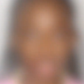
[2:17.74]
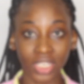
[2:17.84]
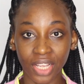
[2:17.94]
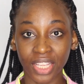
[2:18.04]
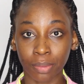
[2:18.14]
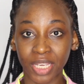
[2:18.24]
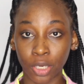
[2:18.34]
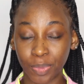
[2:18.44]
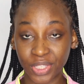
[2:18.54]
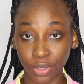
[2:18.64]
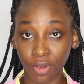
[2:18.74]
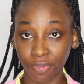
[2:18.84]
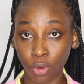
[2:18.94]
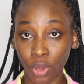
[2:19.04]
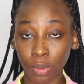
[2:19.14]
So now that the makeup is
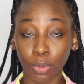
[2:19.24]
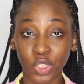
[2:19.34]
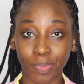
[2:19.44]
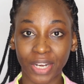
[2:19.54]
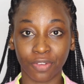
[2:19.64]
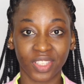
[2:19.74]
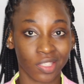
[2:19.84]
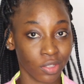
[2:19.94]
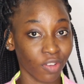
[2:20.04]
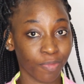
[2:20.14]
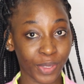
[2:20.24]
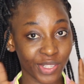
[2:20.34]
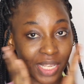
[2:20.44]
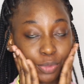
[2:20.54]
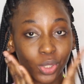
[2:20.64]
off, or the most part of it is off,
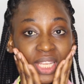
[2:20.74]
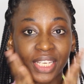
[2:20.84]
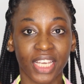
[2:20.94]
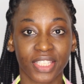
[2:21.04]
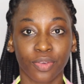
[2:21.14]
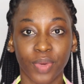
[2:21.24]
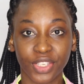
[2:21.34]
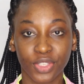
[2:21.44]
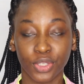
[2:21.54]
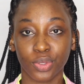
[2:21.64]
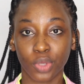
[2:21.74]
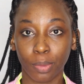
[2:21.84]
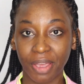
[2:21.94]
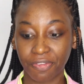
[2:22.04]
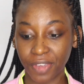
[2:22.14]
because I'm sure that they are still ready to use
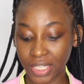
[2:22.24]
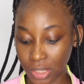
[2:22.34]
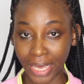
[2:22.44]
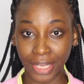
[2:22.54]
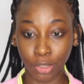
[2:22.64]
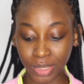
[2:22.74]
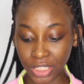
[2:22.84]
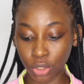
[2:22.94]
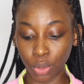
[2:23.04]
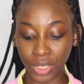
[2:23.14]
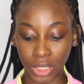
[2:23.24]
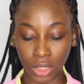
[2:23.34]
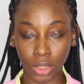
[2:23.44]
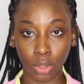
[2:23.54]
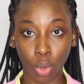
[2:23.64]
on my face, I normally go
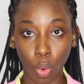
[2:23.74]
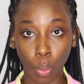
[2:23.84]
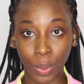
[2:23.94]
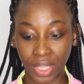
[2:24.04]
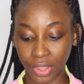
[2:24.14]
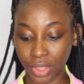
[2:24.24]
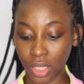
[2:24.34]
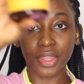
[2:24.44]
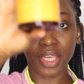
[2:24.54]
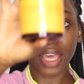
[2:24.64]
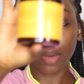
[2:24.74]
in with the